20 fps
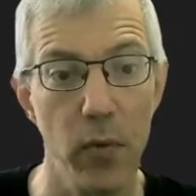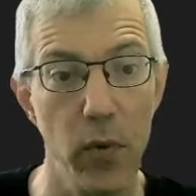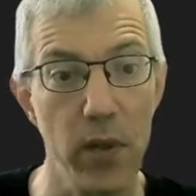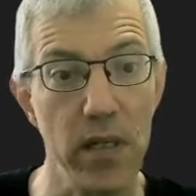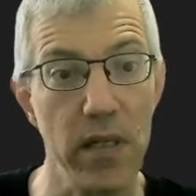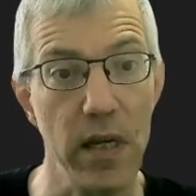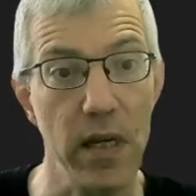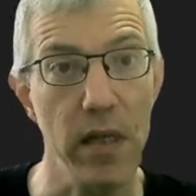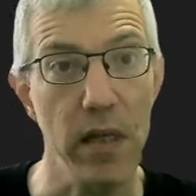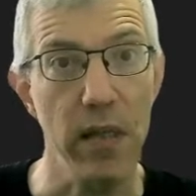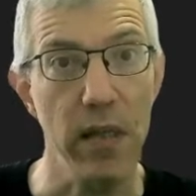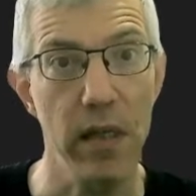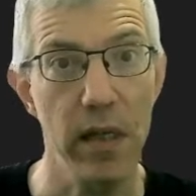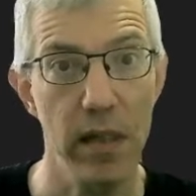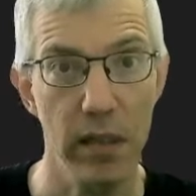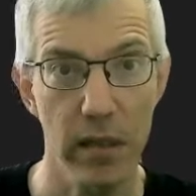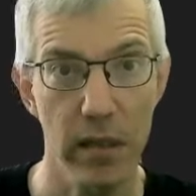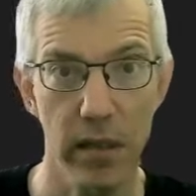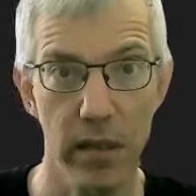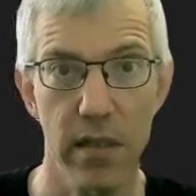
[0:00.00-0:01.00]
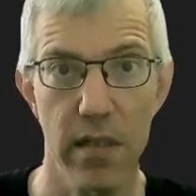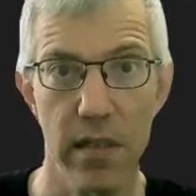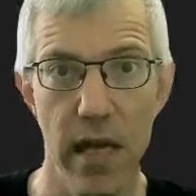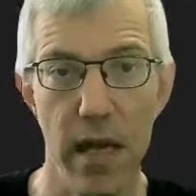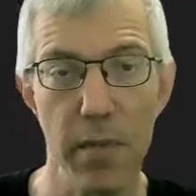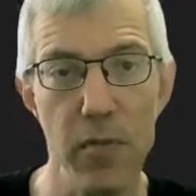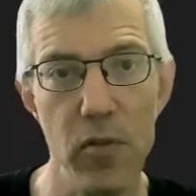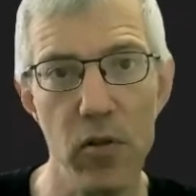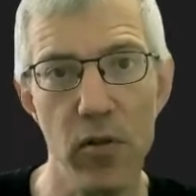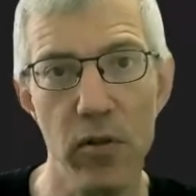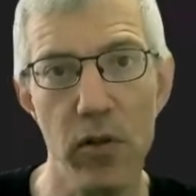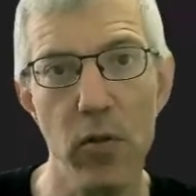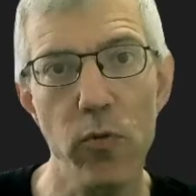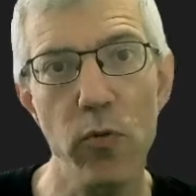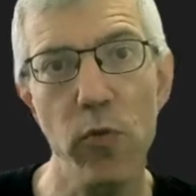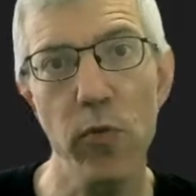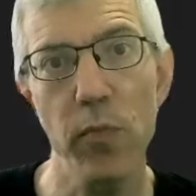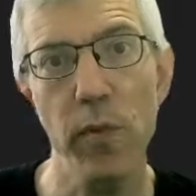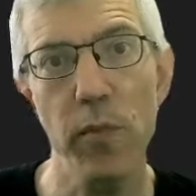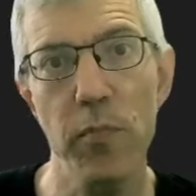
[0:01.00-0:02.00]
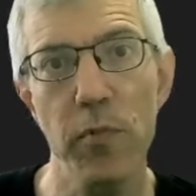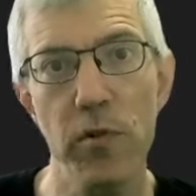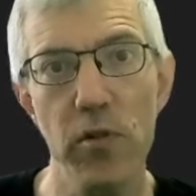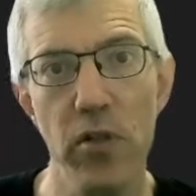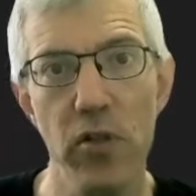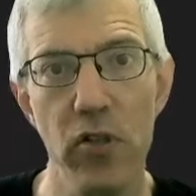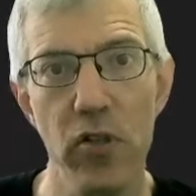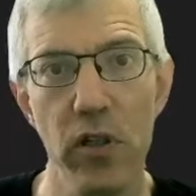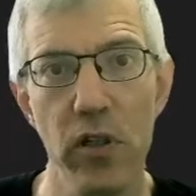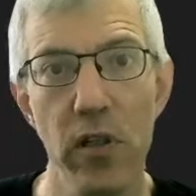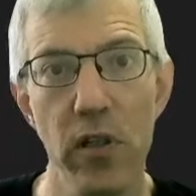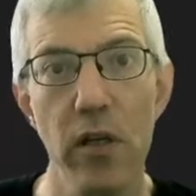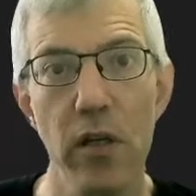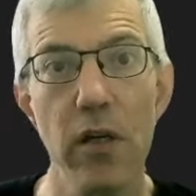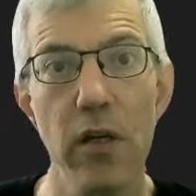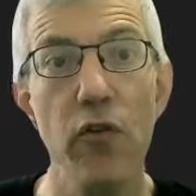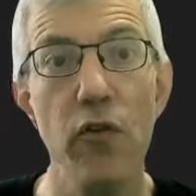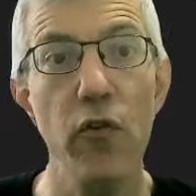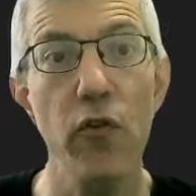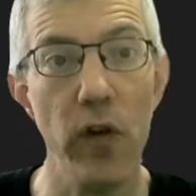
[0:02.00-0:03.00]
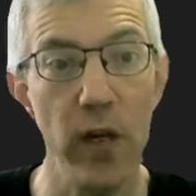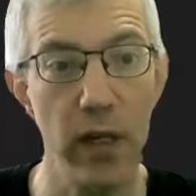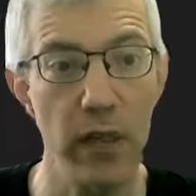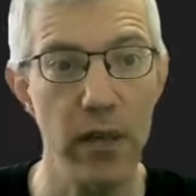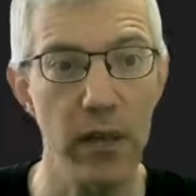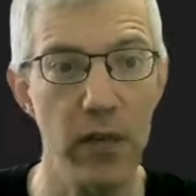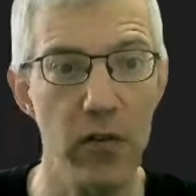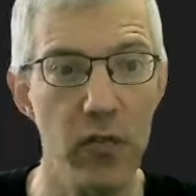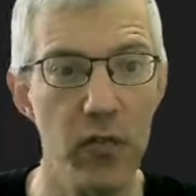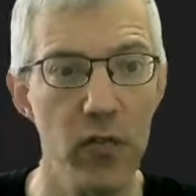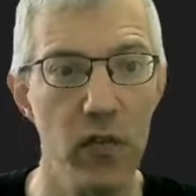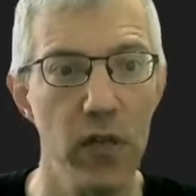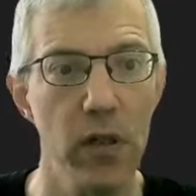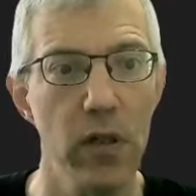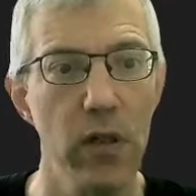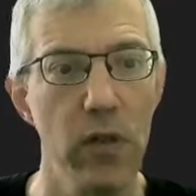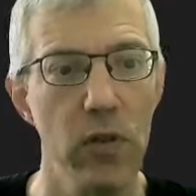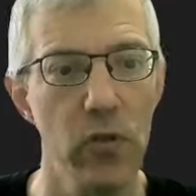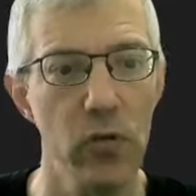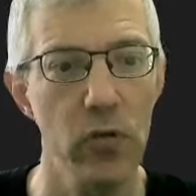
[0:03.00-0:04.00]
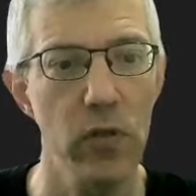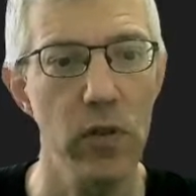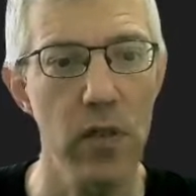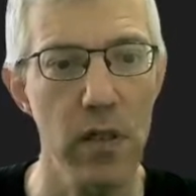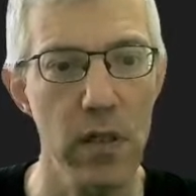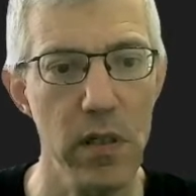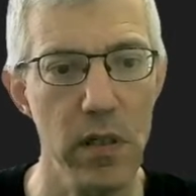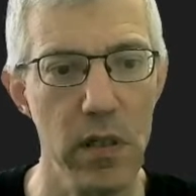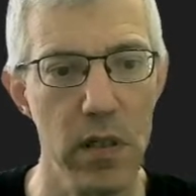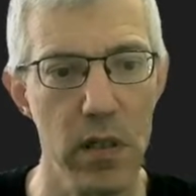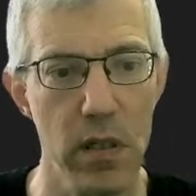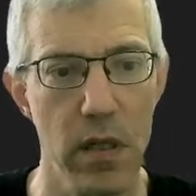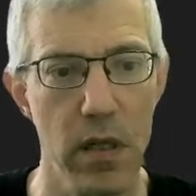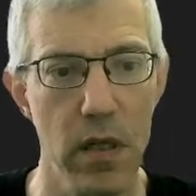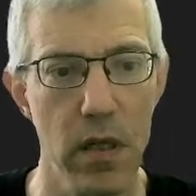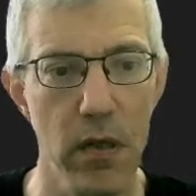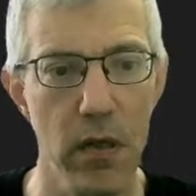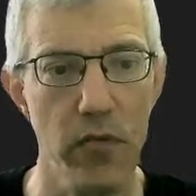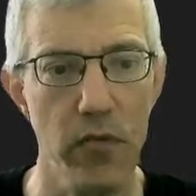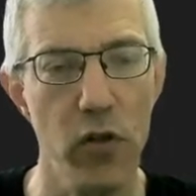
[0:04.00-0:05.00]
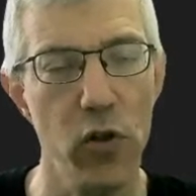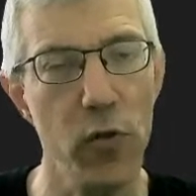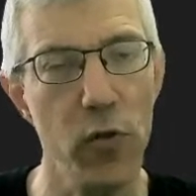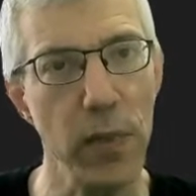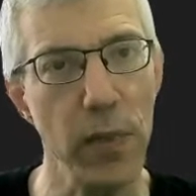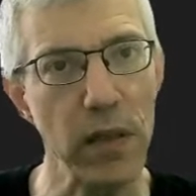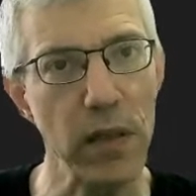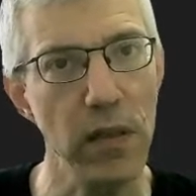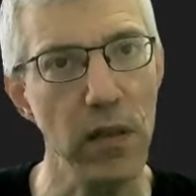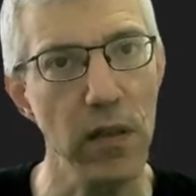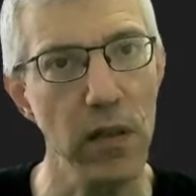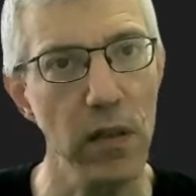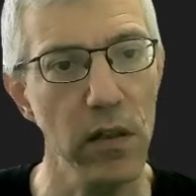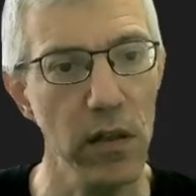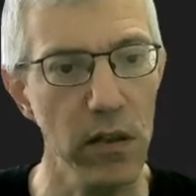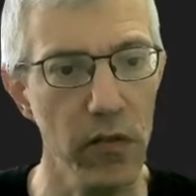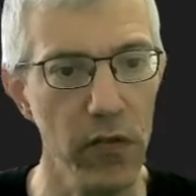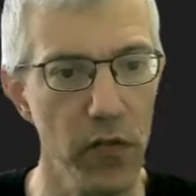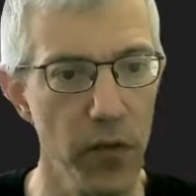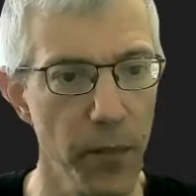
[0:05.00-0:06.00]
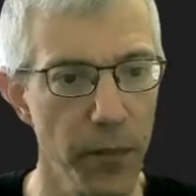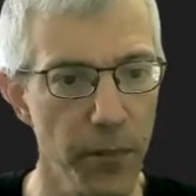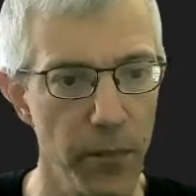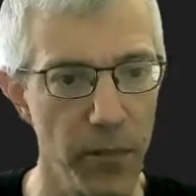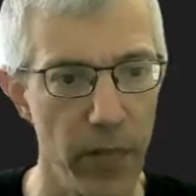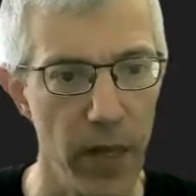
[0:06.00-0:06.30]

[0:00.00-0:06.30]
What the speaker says: Once I declare it as absolute, it will be positioned relative to this recommended div.